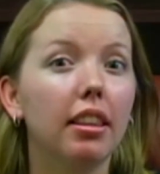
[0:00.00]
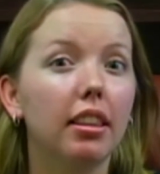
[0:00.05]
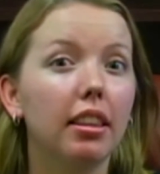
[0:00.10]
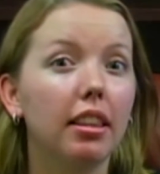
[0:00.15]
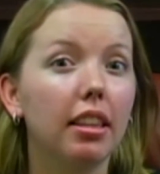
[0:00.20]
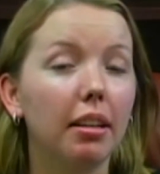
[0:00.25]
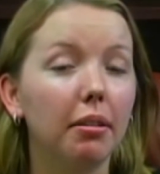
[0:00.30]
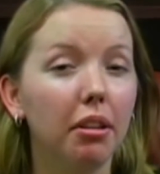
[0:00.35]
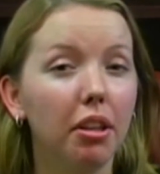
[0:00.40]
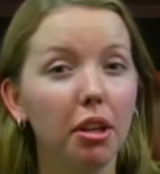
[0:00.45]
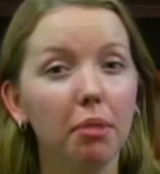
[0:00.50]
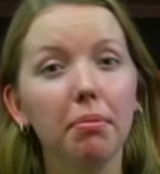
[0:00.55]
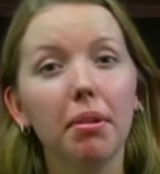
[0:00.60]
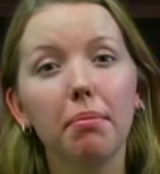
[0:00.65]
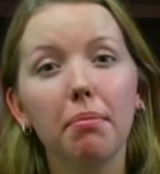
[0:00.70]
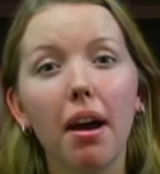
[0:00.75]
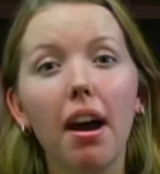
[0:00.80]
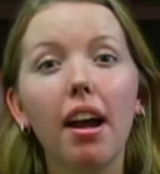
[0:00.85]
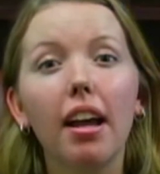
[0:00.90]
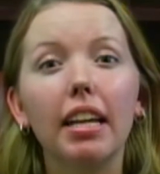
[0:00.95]
the human
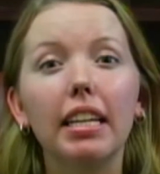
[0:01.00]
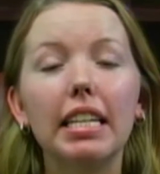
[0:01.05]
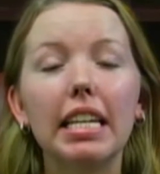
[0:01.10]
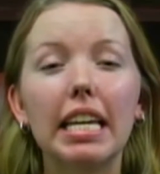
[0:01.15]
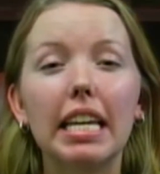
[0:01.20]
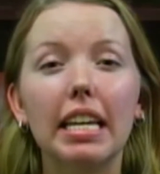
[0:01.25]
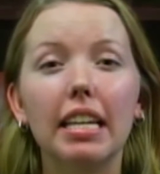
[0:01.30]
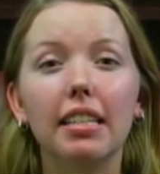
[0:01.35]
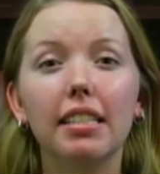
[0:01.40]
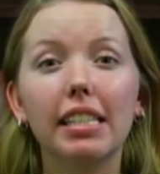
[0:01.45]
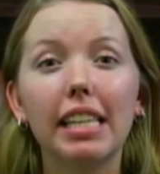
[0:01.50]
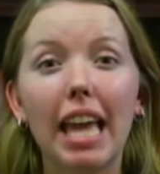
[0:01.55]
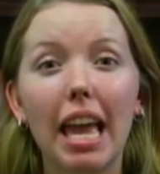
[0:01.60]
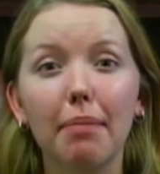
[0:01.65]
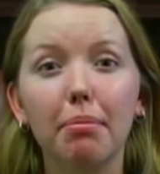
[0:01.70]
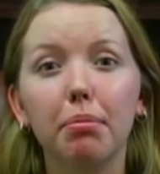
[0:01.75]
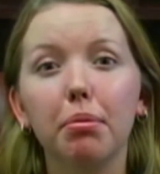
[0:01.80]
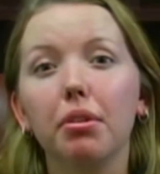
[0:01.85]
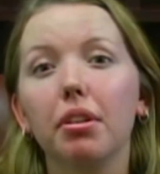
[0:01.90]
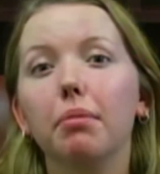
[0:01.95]
mind is
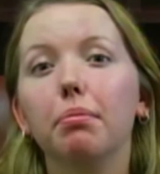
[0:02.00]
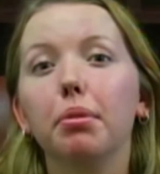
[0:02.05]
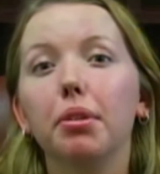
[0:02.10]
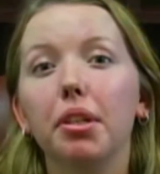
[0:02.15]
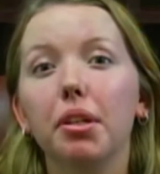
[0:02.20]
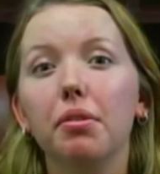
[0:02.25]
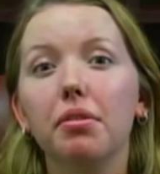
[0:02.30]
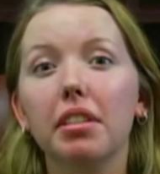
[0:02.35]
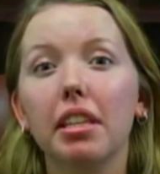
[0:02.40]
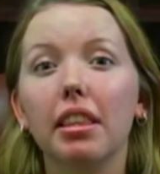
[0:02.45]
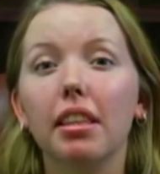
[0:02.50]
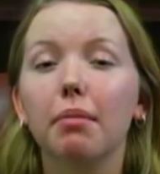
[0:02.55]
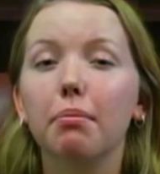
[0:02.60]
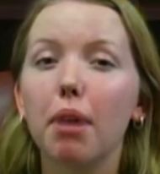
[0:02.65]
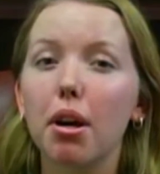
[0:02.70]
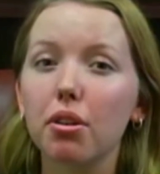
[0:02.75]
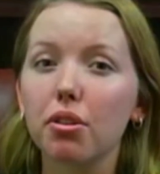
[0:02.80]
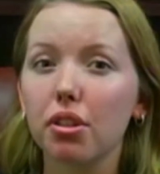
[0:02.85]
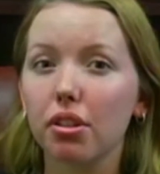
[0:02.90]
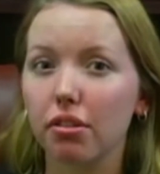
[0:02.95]
capable of producing the
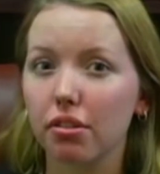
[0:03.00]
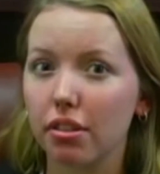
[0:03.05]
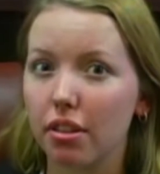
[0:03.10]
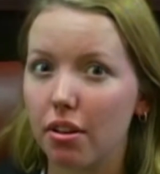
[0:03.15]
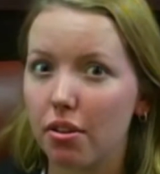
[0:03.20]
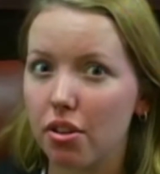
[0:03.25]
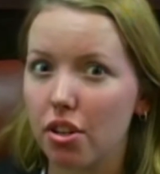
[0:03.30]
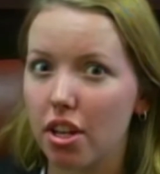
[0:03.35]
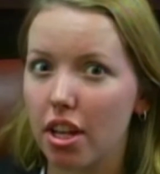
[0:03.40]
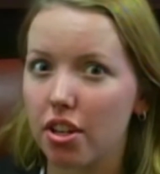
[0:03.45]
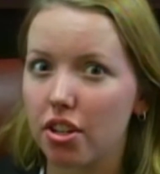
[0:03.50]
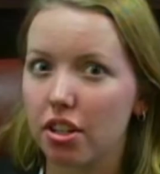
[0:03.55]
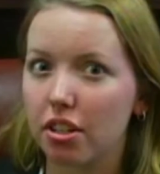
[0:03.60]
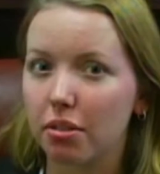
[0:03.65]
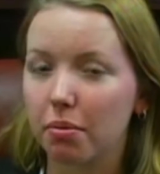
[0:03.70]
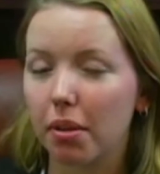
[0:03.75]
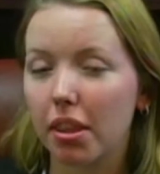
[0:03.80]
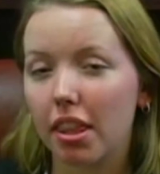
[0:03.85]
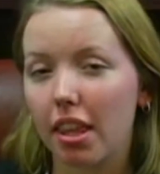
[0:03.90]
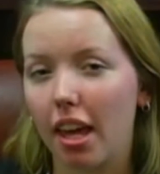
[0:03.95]
emotional associations
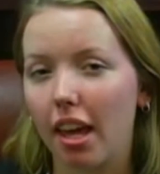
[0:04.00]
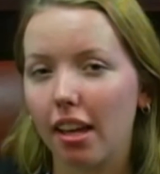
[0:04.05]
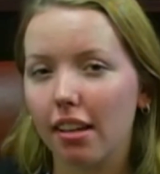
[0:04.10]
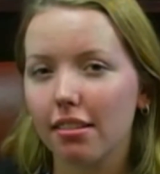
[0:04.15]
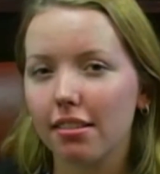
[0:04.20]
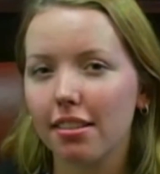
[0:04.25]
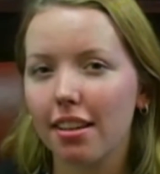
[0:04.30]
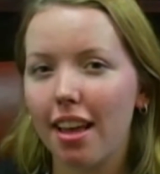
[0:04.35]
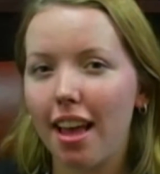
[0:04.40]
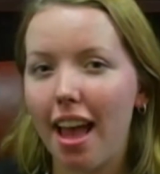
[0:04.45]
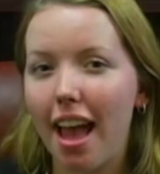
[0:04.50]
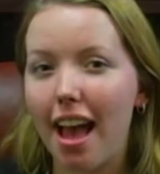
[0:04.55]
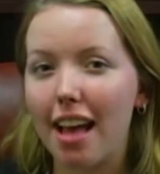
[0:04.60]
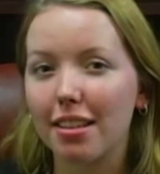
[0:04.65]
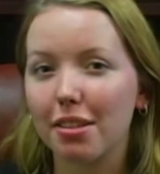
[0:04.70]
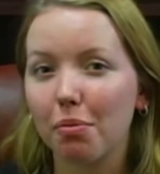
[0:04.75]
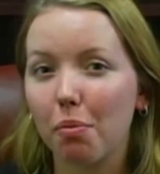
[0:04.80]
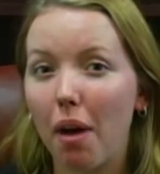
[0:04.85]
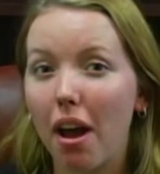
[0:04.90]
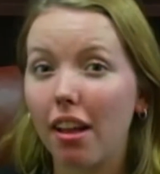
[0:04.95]
with things
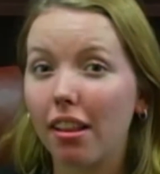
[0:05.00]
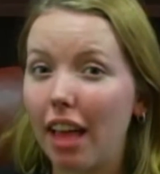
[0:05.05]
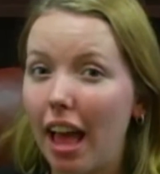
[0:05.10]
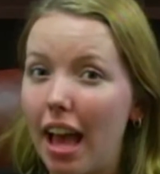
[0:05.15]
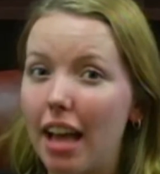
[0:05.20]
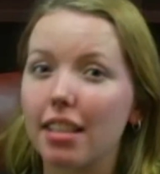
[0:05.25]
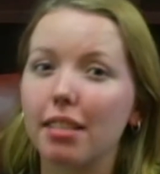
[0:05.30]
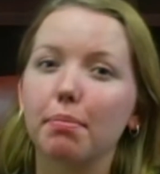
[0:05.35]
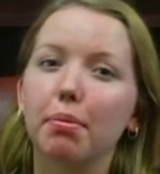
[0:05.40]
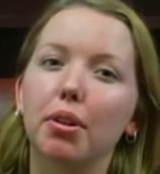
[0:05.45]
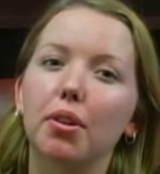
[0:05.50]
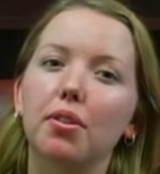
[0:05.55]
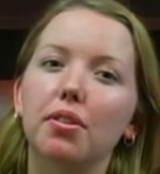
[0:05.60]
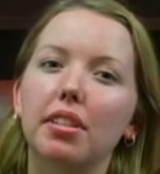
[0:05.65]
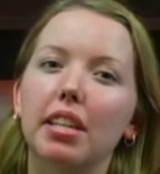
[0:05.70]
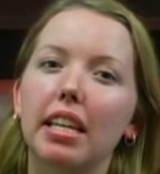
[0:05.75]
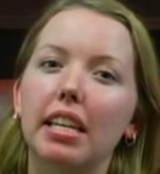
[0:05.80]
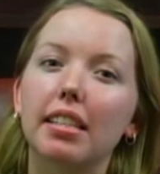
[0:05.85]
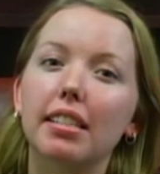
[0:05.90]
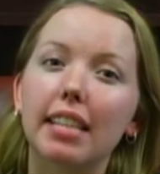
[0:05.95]
as well as
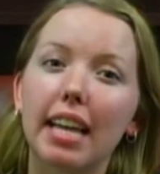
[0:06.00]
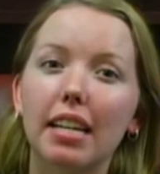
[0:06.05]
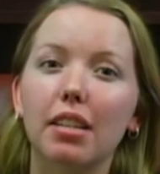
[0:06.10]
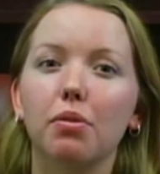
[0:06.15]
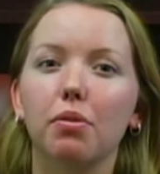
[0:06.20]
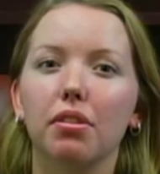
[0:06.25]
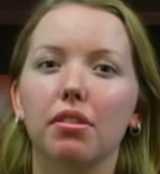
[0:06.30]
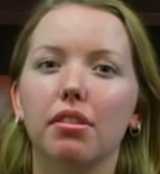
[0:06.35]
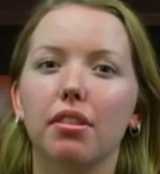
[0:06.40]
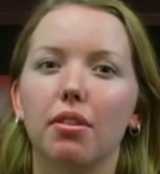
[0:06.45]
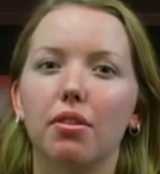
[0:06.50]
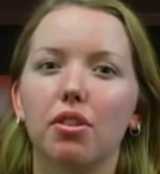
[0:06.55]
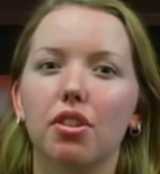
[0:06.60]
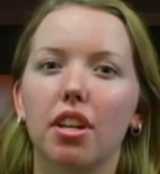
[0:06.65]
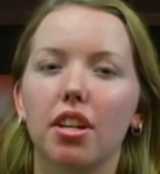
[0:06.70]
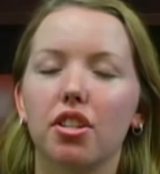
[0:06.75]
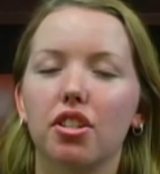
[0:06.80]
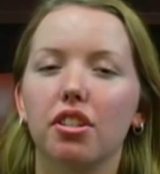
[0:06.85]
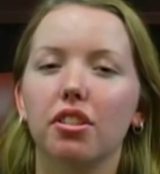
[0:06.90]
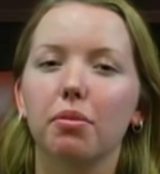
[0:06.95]
producing sexual
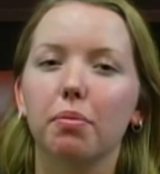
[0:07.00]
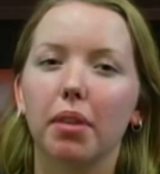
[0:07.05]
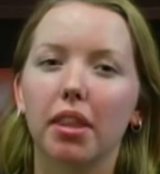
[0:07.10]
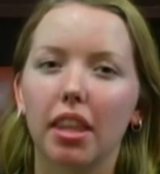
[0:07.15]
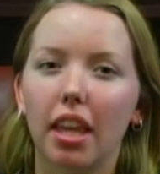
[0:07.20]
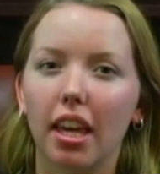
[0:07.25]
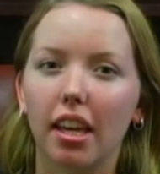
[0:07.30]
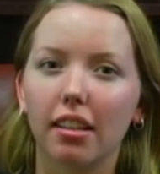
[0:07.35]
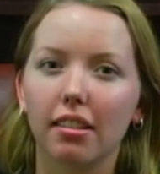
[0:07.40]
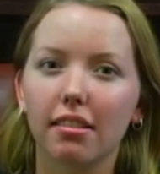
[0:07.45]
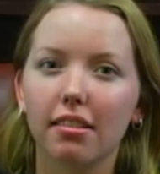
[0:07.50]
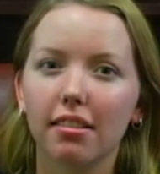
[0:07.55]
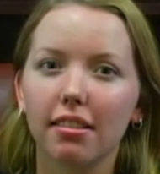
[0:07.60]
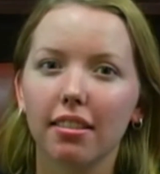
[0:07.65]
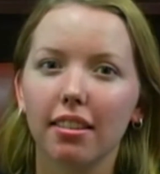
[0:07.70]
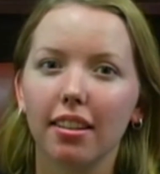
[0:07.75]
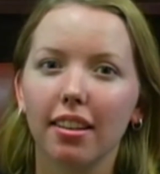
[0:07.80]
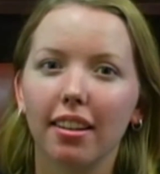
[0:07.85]
associations with things.